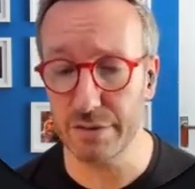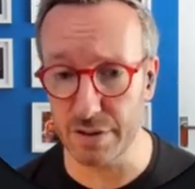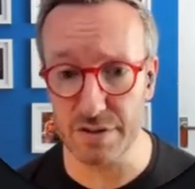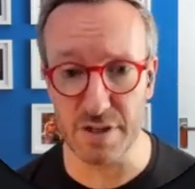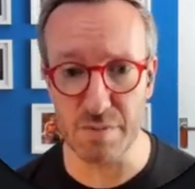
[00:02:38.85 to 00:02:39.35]
the
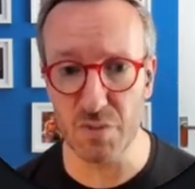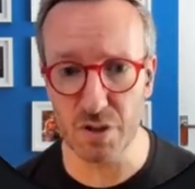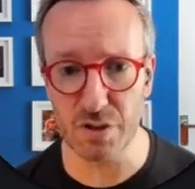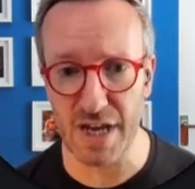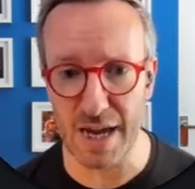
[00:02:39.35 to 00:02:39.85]

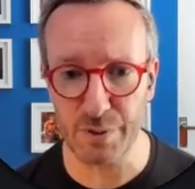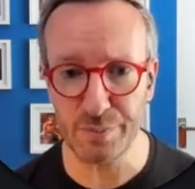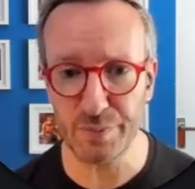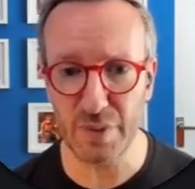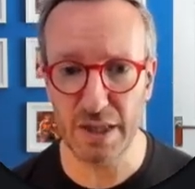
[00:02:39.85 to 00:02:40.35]

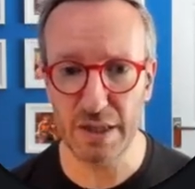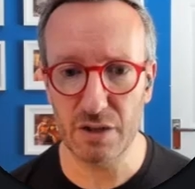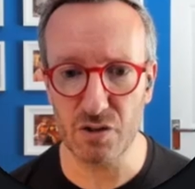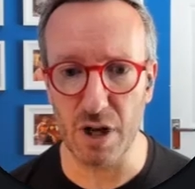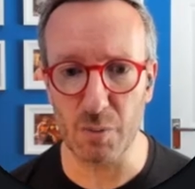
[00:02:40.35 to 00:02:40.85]
theme.yaml.
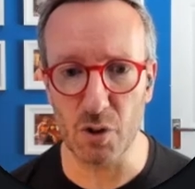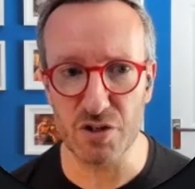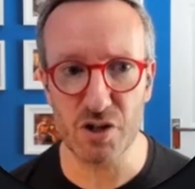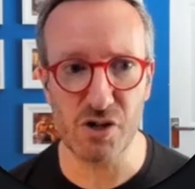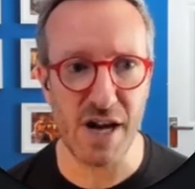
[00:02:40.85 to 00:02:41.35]
So I'm going
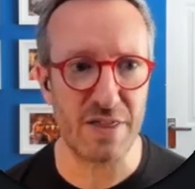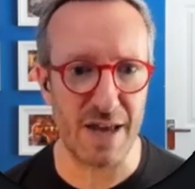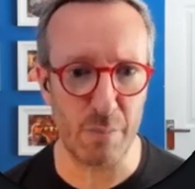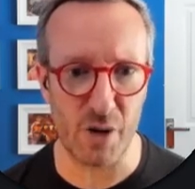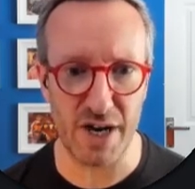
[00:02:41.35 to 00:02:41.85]
to create
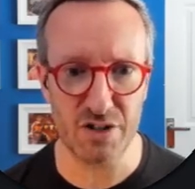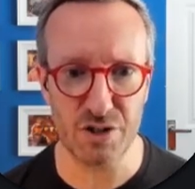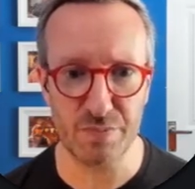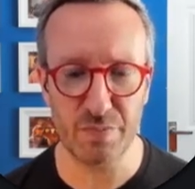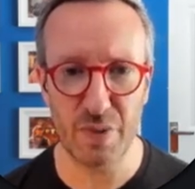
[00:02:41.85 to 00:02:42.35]
that branch.